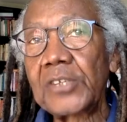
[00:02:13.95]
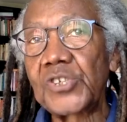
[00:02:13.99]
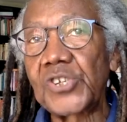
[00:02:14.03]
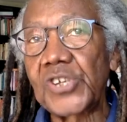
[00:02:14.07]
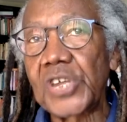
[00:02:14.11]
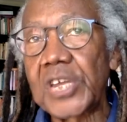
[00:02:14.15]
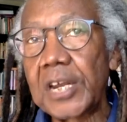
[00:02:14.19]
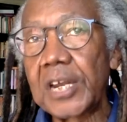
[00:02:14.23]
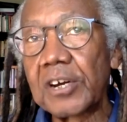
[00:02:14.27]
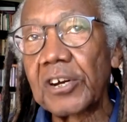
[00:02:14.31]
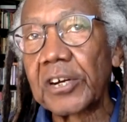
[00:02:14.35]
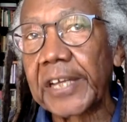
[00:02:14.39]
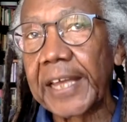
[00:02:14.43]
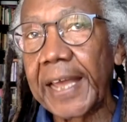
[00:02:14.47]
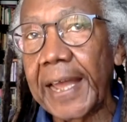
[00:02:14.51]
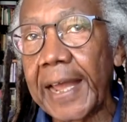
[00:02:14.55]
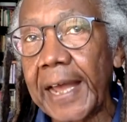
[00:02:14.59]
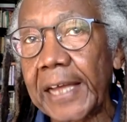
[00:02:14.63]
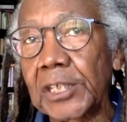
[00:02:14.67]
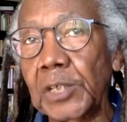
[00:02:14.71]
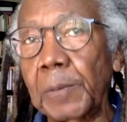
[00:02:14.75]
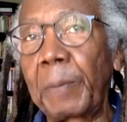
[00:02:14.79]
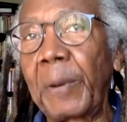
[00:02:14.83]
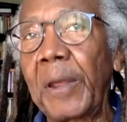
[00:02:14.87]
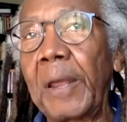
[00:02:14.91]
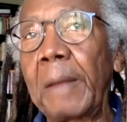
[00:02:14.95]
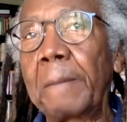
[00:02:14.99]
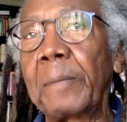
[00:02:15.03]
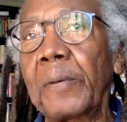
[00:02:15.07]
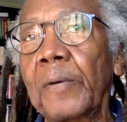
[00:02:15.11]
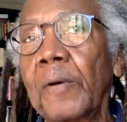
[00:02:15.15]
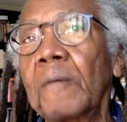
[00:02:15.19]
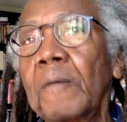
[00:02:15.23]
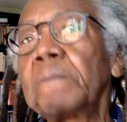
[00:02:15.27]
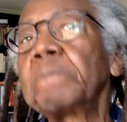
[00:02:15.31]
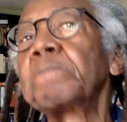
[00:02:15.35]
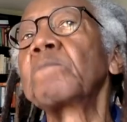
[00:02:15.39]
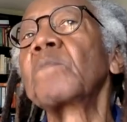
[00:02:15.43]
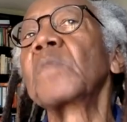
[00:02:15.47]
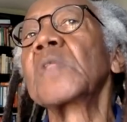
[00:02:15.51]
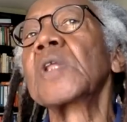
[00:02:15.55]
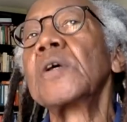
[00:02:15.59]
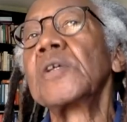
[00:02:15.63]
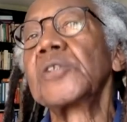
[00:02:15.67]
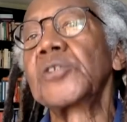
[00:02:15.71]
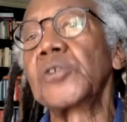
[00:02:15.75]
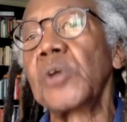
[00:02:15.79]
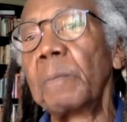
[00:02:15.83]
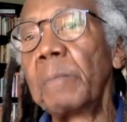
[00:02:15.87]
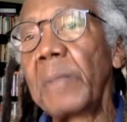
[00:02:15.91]
tear gas people
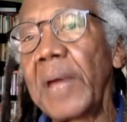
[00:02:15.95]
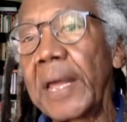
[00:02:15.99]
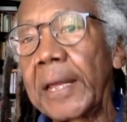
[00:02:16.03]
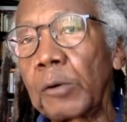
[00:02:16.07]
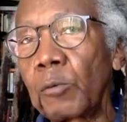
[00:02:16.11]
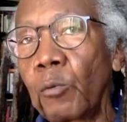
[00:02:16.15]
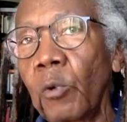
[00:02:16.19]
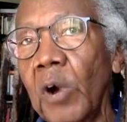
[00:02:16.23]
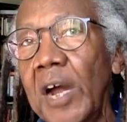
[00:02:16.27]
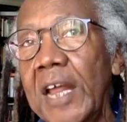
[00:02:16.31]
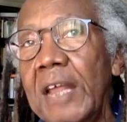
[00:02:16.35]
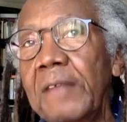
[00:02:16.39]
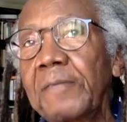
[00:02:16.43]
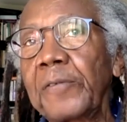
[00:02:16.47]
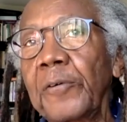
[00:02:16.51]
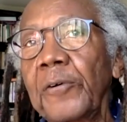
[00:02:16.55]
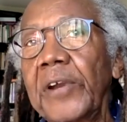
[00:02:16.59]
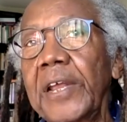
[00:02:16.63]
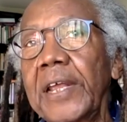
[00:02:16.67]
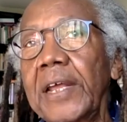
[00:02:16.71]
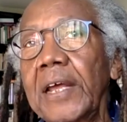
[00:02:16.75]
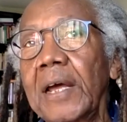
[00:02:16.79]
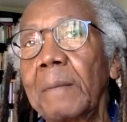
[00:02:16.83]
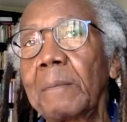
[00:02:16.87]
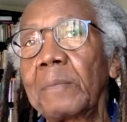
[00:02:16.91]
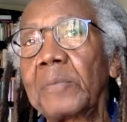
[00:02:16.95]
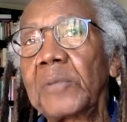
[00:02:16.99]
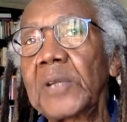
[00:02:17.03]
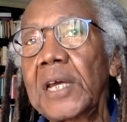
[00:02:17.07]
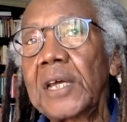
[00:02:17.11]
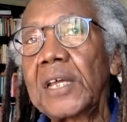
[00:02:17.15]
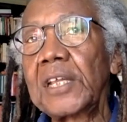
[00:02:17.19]
to make way for him